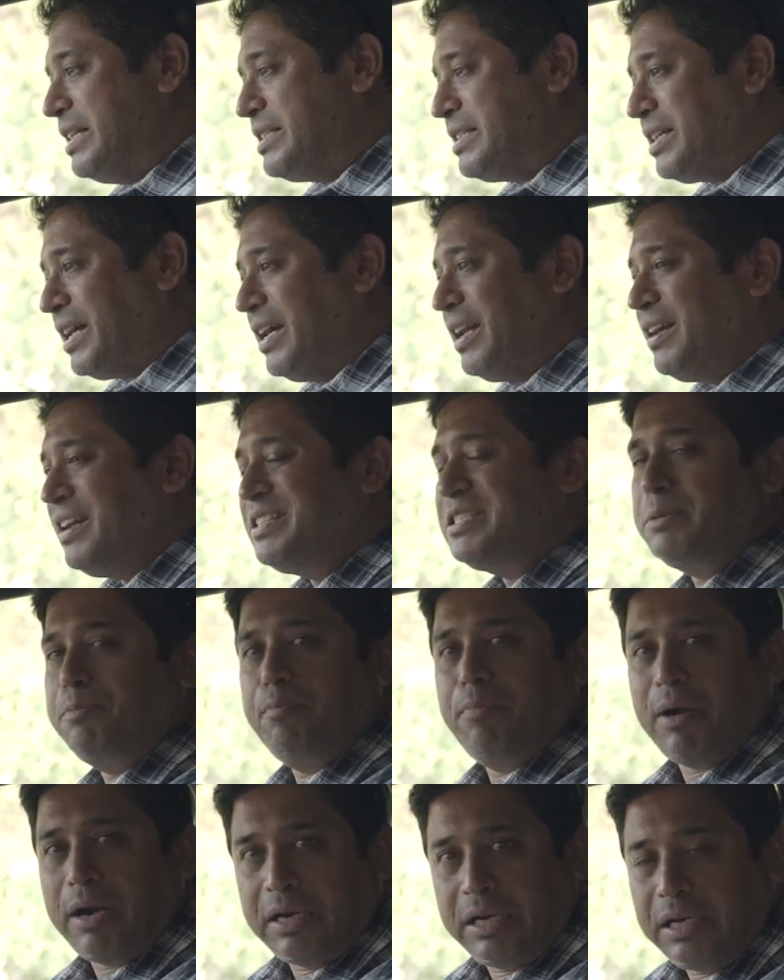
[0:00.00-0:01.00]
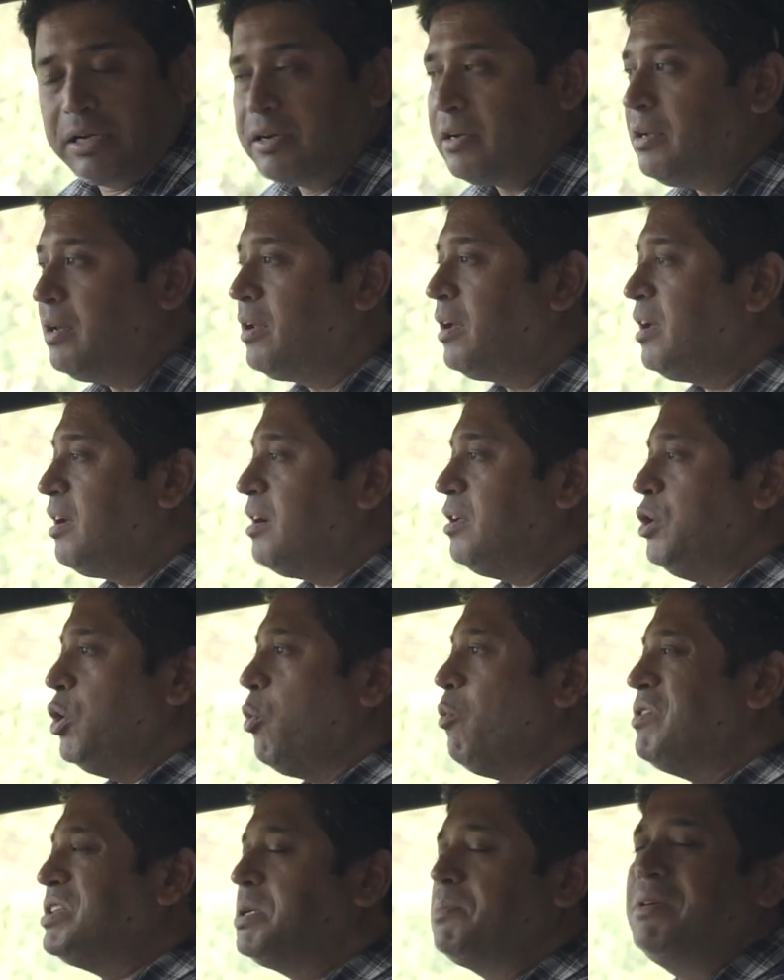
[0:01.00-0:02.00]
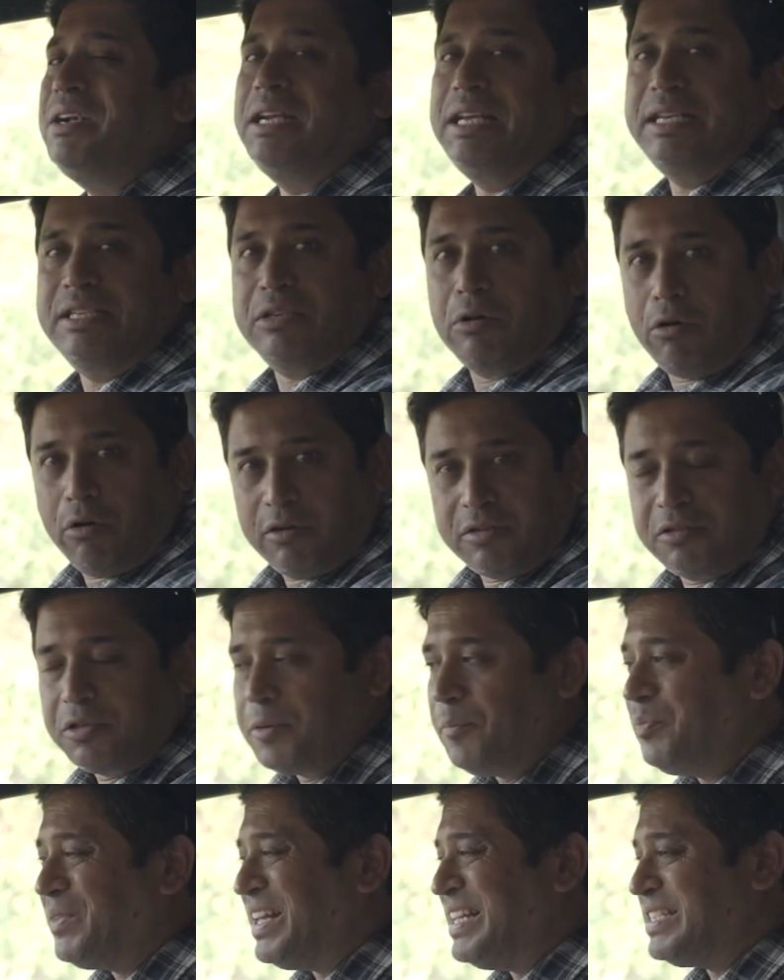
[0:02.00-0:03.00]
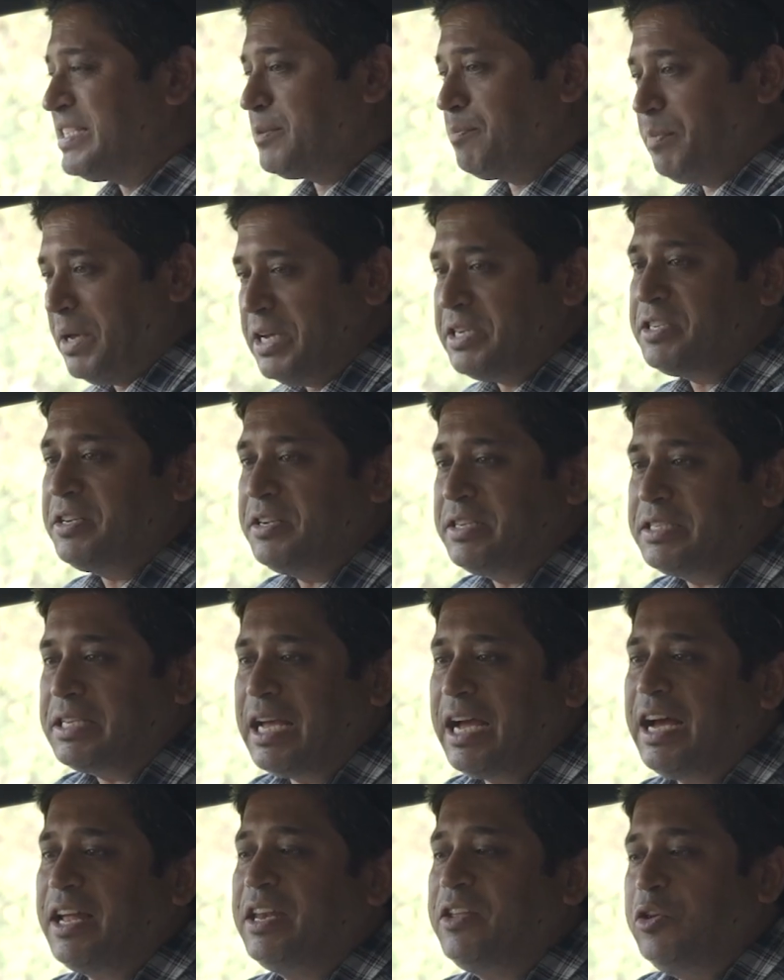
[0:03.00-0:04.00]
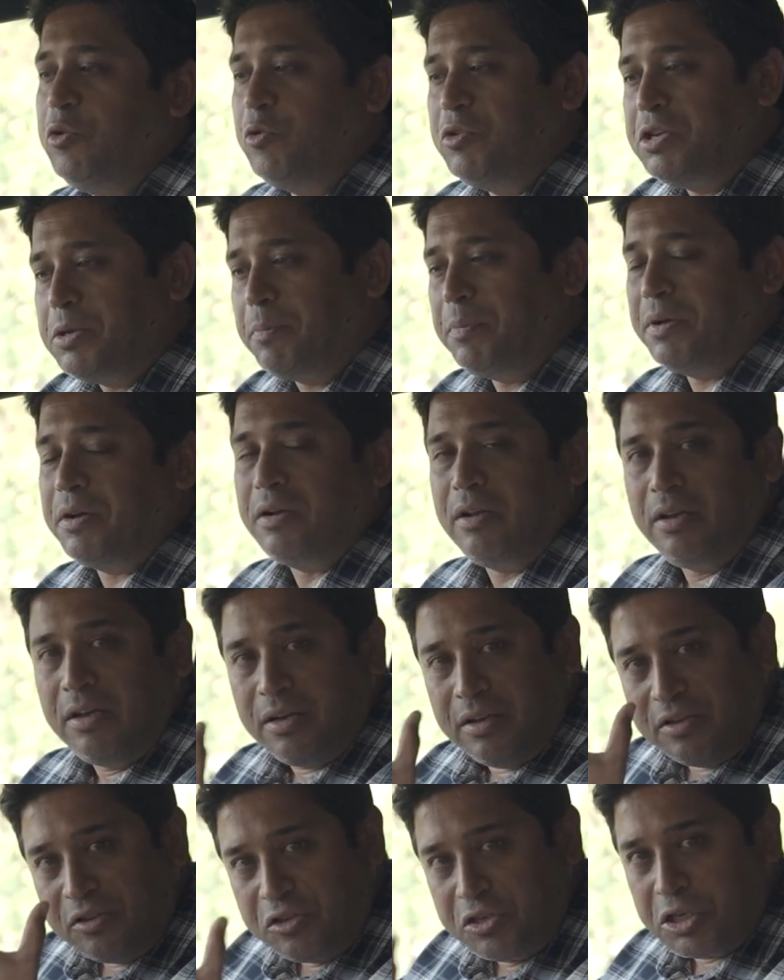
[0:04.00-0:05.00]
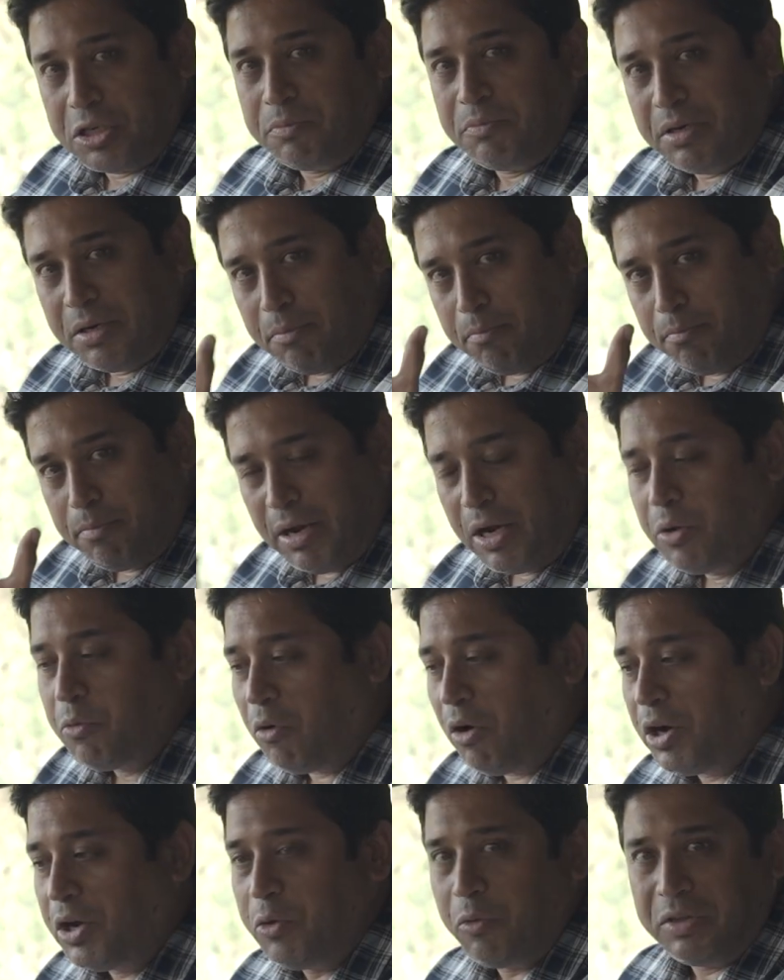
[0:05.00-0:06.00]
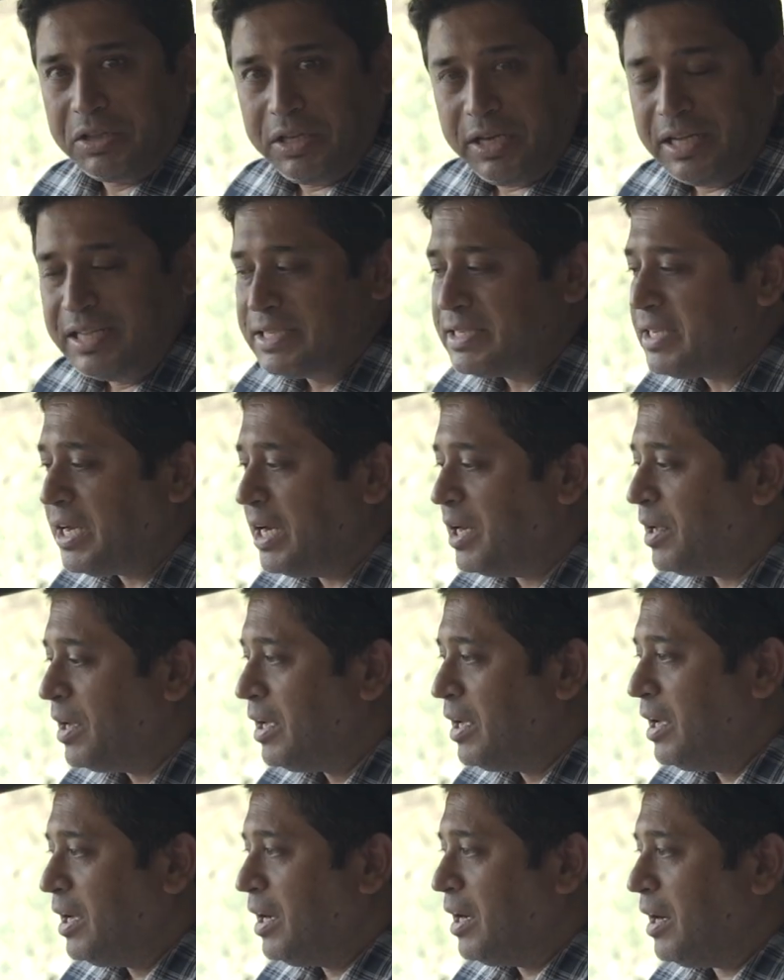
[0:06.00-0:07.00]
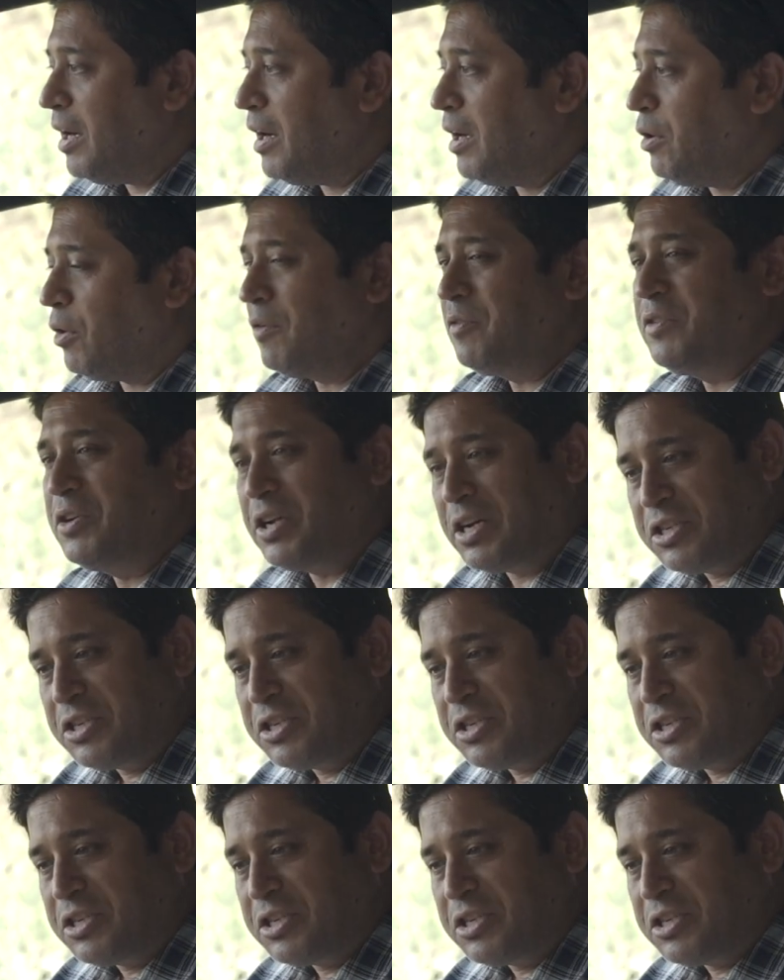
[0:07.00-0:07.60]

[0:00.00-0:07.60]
inside it's practical, your visibility is awesome, it's spacious, and your typical German build quality on the inside. A lot of